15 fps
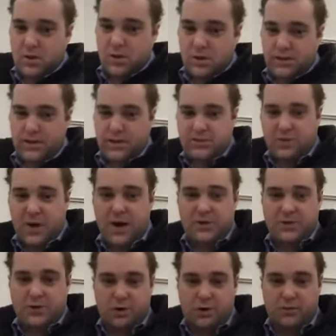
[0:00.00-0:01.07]
The
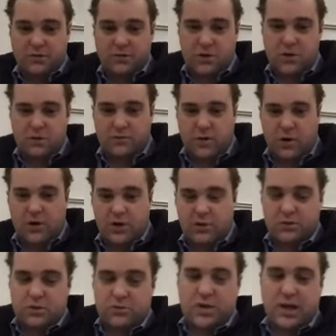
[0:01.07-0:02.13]
expiratory reserve volume,
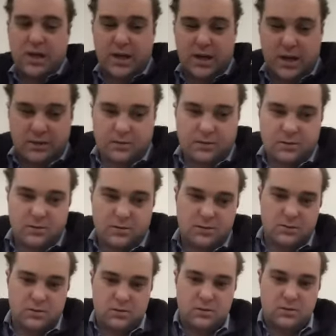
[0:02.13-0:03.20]
you can.
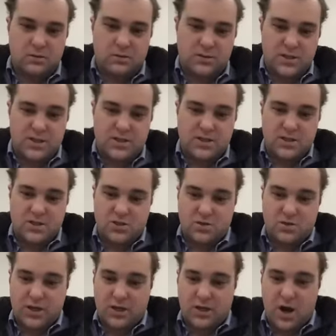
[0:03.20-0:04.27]
This is you
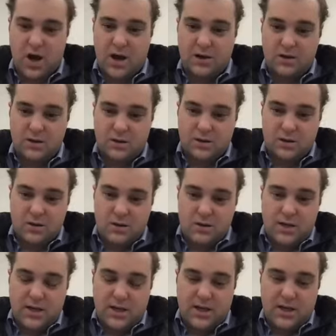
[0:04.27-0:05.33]
cannot,
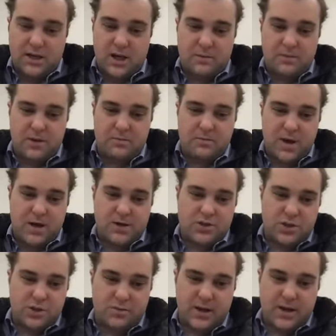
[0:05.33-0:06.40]
and it cannot be
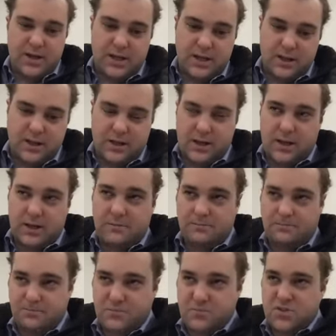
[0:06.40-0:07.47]
measured by any
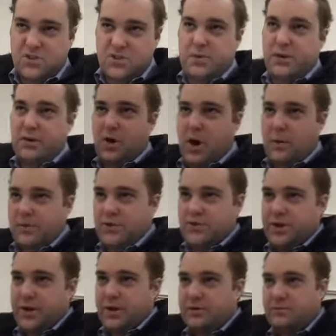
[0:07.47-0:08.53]

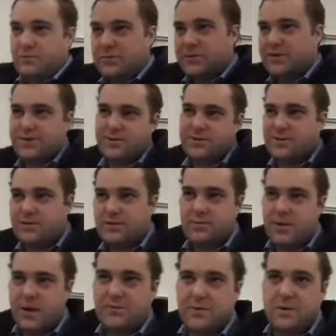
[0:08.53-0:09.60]
spirometry, which is a
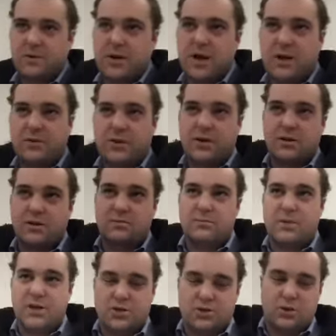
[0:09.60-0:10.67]
method of how we
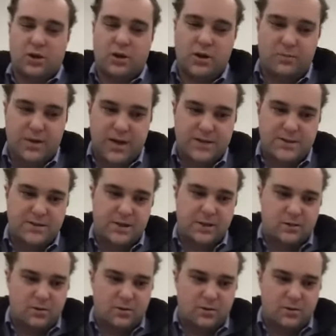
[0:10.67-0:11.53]
measure lung capacity.